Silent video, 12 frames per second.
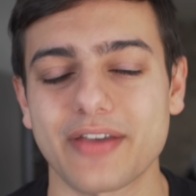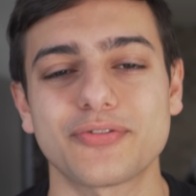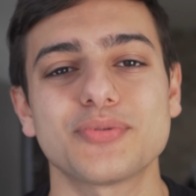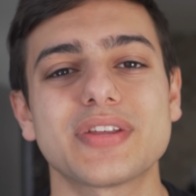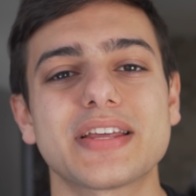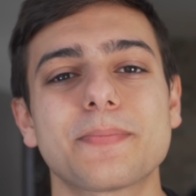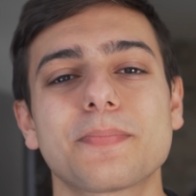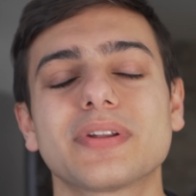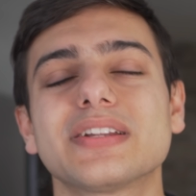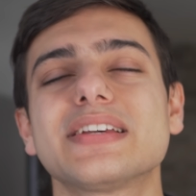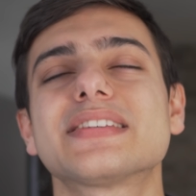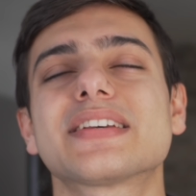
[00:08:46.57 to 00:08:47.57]
If you did,
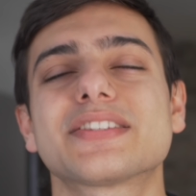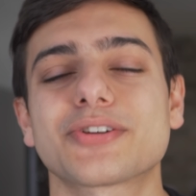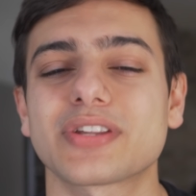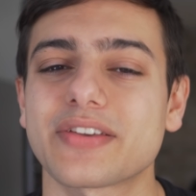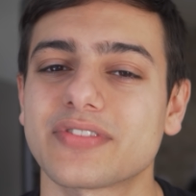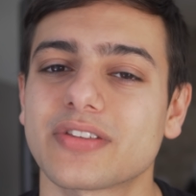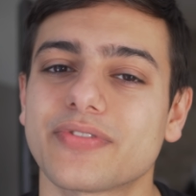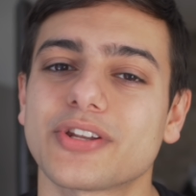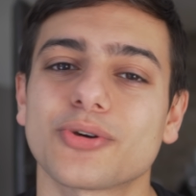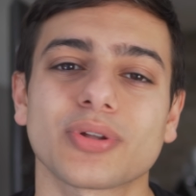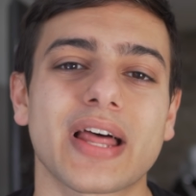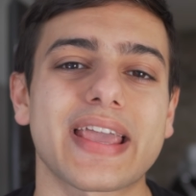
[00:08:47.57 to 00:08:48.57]
please consider leaving the
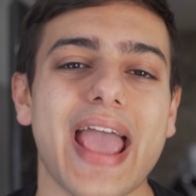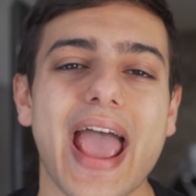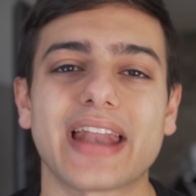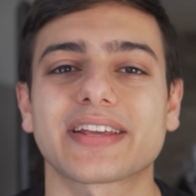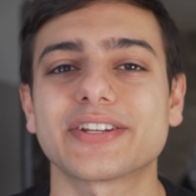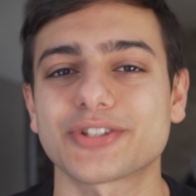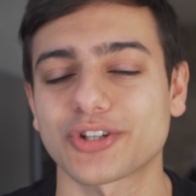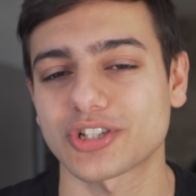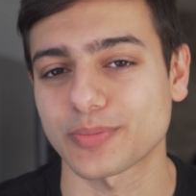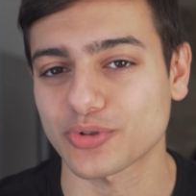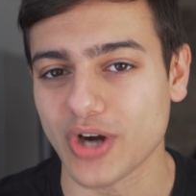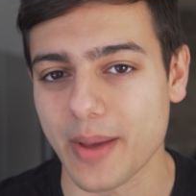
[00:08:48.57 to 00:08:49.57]
video a like and consider
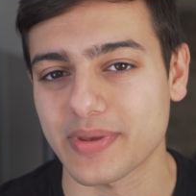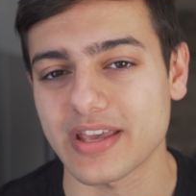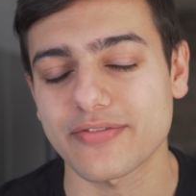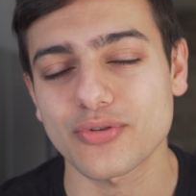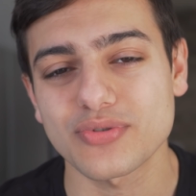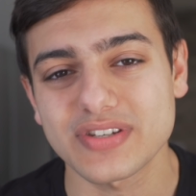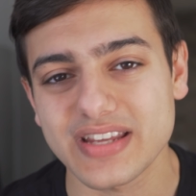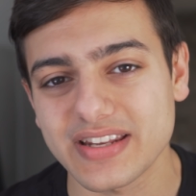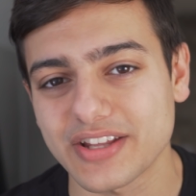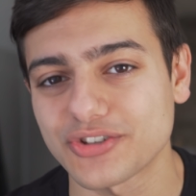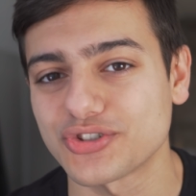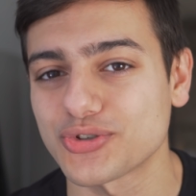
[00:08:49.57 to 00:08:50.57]
subscribing if you
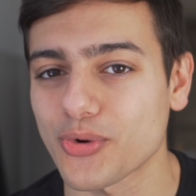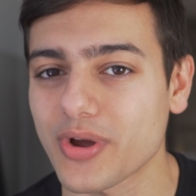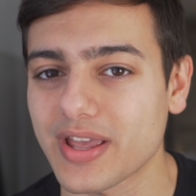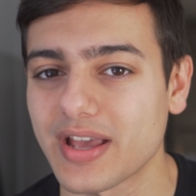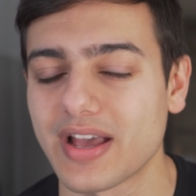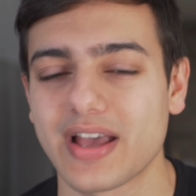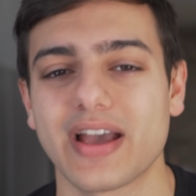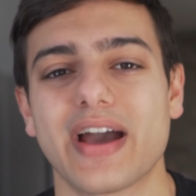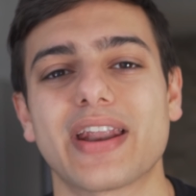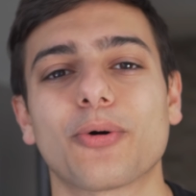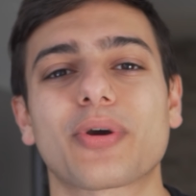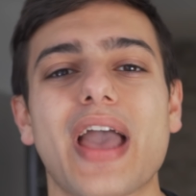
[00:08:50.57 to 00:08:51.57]
did enjoy.
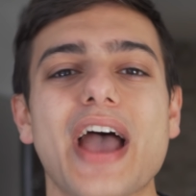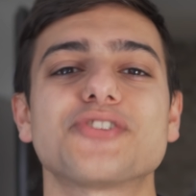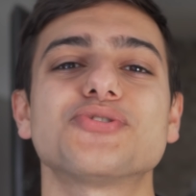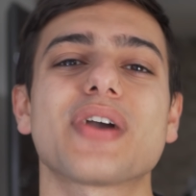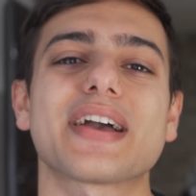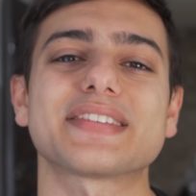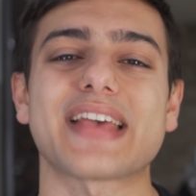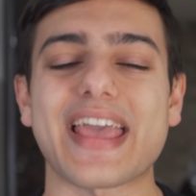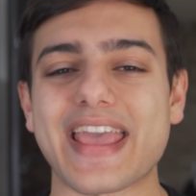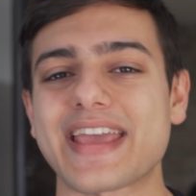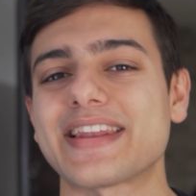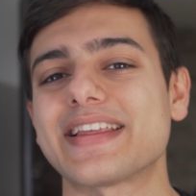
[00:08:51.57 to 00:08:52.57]
And I'll catch you guys
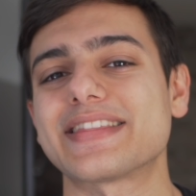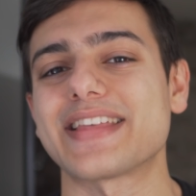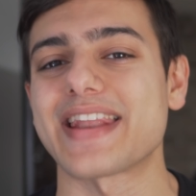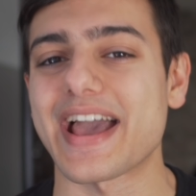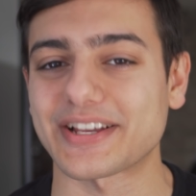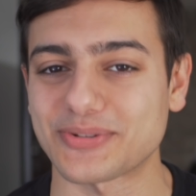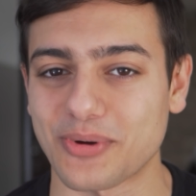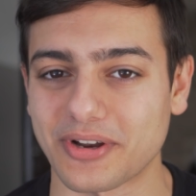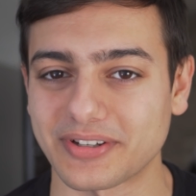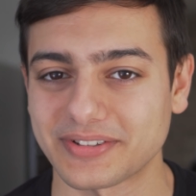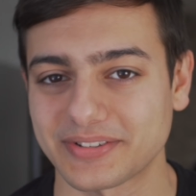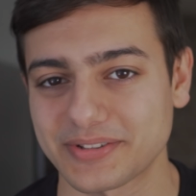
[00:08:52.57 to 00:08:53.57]
in the next one.